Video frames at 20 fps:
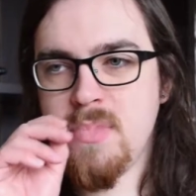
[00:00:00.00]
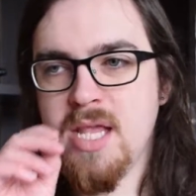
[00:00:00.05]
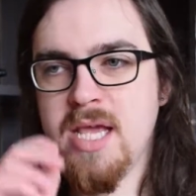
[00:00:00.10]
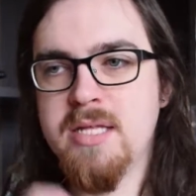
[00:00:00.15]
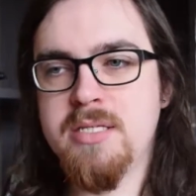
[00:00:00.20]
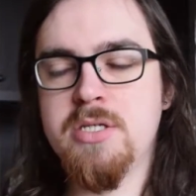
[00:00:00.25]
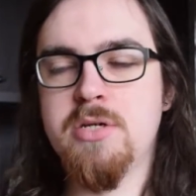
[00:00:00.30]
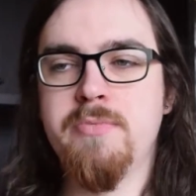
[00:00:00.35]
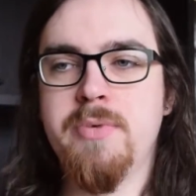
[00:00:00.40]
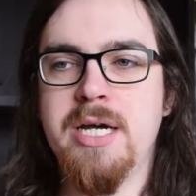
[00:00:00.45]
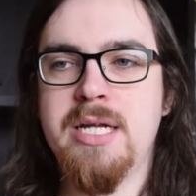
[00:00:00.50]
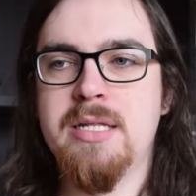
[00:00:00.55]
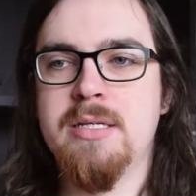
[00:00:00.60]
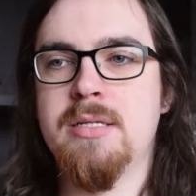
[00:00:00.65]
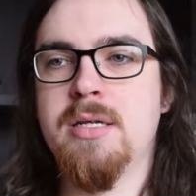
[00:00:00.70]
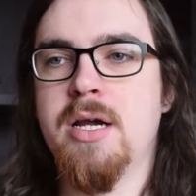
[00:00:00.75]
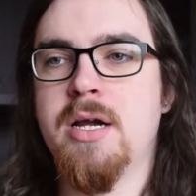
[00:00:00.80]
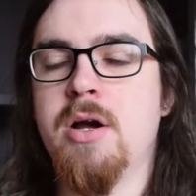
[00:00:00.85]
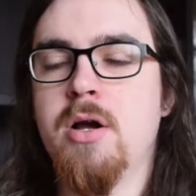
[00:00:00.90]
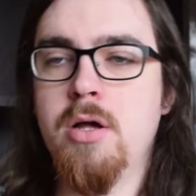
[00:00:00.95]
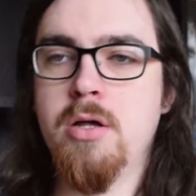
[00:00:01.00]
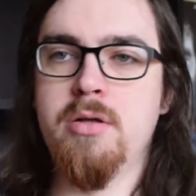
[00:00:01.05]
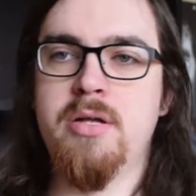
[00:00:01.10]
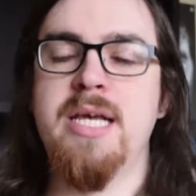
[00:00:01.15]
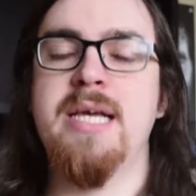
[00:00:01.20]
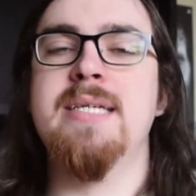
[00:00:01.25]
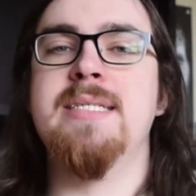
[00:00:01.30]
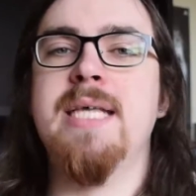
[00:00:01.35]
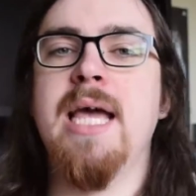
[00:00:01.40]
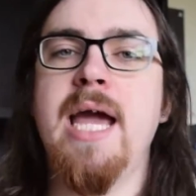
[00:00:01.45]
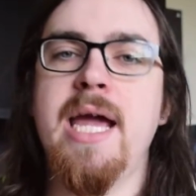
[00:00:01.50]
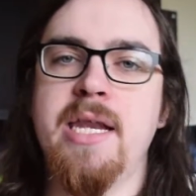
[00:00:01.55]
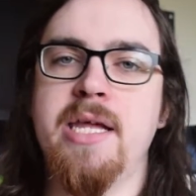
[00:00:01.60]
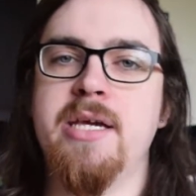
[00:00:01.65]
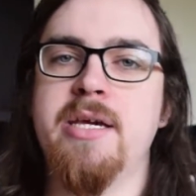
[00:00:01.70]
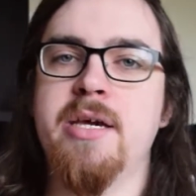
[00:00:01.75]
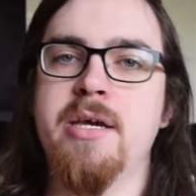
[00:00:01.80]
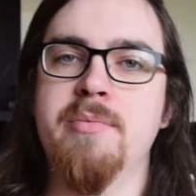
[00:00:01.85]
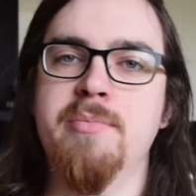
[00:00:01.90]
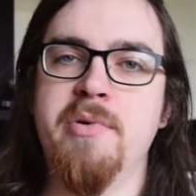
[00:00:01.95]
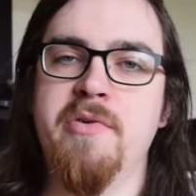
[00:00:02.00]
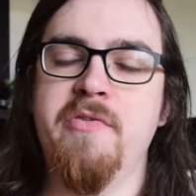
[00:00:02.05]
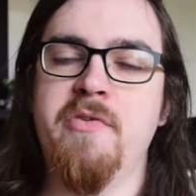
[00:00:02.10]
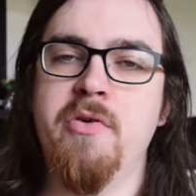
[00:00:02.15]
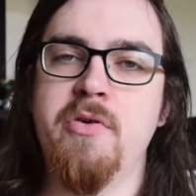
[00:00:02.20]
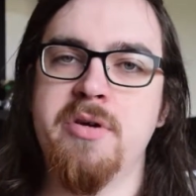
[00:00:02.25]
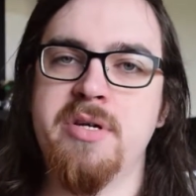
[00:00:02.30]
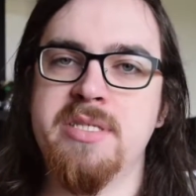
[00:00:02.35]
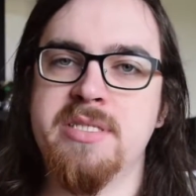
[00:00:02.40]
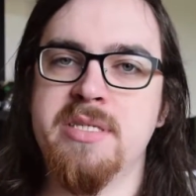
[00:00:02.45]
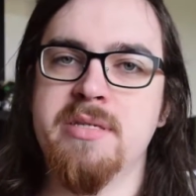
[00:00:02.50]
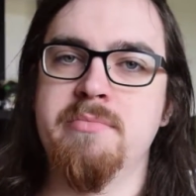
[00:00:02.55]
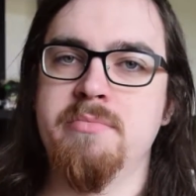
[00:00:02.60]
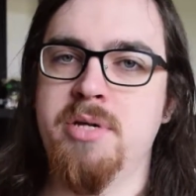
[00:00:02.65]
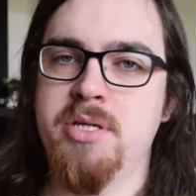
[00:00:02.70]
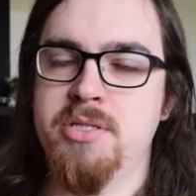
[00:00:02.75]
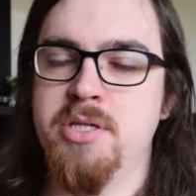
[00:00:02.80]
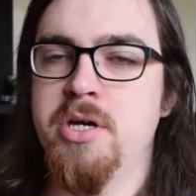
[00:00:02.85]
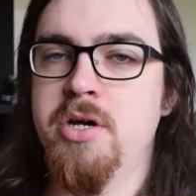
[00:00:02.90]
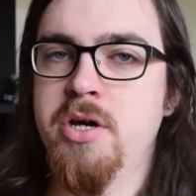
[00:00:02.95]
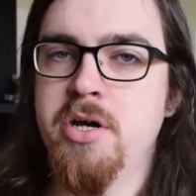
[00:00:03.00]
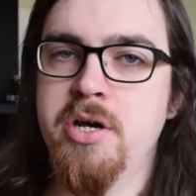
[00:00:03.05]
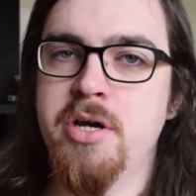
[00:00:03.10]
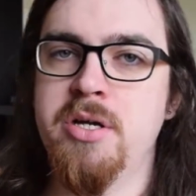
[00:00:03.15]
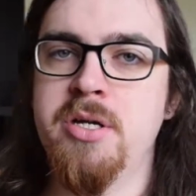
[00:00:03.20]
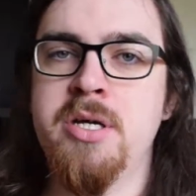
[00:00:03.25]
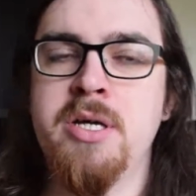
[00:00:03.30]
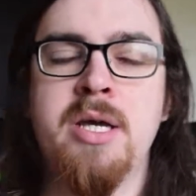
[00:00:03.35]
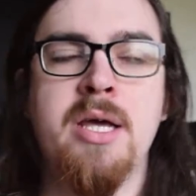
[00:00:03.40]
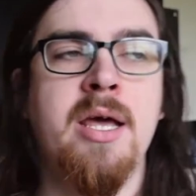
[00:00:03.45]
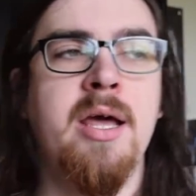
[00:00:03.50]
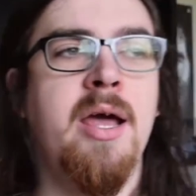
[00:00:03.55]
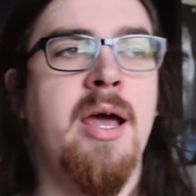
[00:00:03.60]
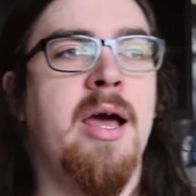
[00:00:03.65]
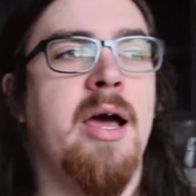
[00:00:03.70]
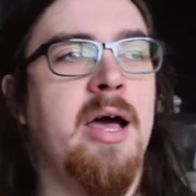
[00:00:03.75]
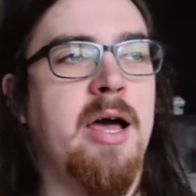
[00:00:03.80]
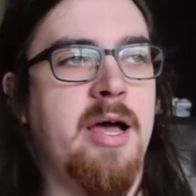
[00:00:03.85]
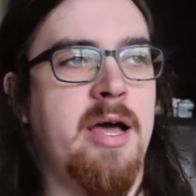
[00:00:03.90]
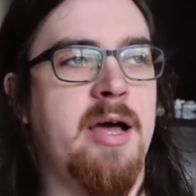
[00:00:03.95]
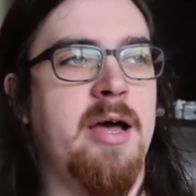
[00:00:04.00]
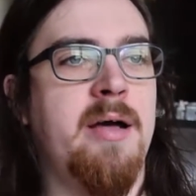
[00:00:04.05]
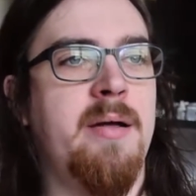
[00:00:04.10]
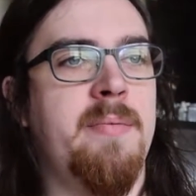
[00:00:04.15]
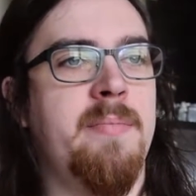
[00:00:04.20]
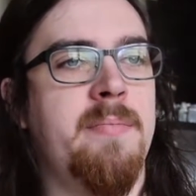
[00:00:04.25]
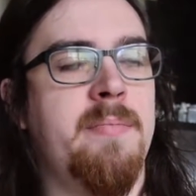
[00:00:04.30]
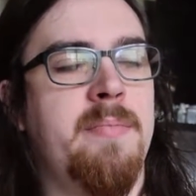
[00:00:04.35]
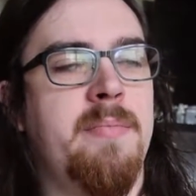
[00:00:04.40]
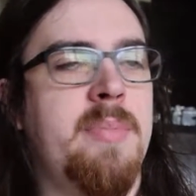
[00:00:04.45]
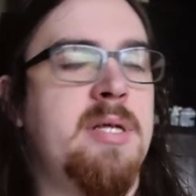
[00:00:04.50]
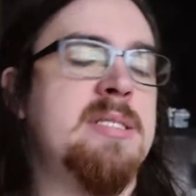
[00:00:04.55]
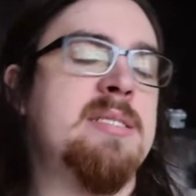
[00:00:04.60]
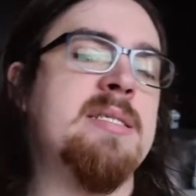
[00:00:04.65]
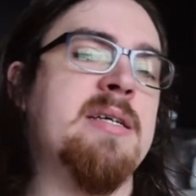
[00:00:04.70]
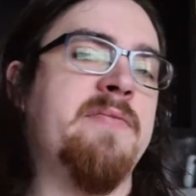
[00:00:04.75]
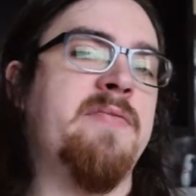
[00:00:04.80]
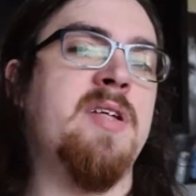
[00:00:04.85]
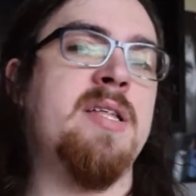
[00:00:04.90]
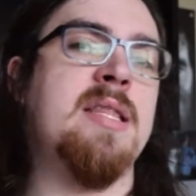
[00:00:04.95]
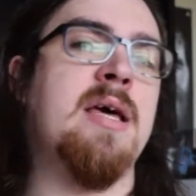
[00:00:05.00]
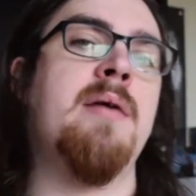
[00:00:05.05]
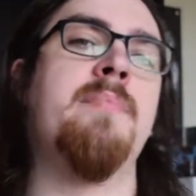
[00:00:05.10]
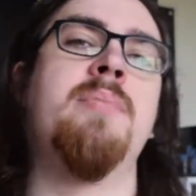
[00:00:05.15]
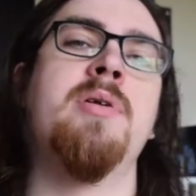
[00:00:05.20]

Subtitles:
It's a good way to like, oh, here's Anakin before he's a turd, and stuff like that.